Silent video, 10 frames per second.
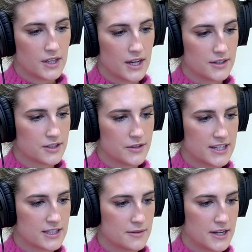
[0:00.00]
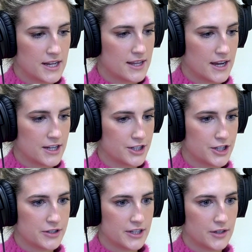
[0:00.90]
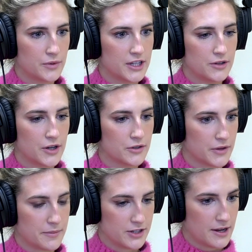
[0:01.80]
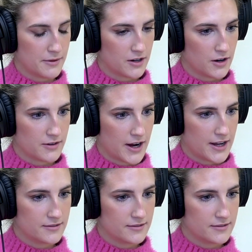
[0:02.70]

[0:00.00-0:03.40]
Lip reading: Yeah. So that's the money that you're using when you go swipe your debit card, right?